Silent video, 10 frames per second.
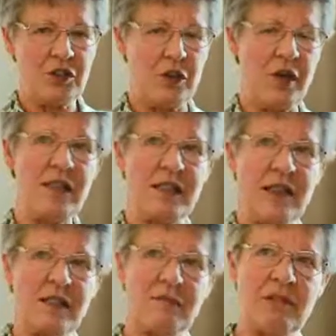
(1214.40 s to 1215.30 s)
So he
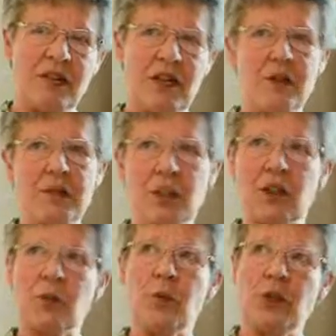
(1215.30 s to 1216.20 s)
said, this
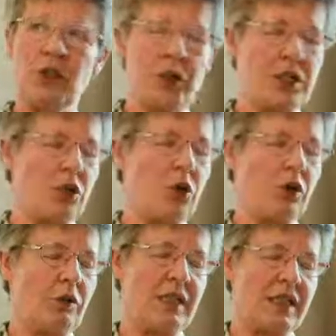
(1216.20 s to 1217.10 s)
correspondent, what are you going to
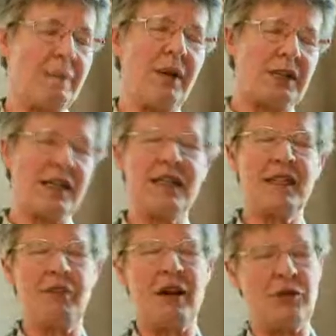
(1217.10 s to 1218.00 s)
call it? We said,
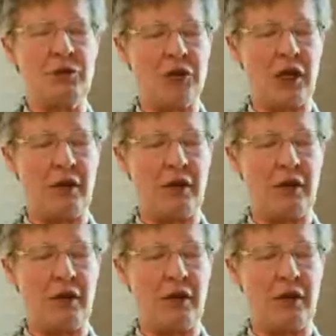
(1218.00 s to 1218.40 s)
pulsating radio star.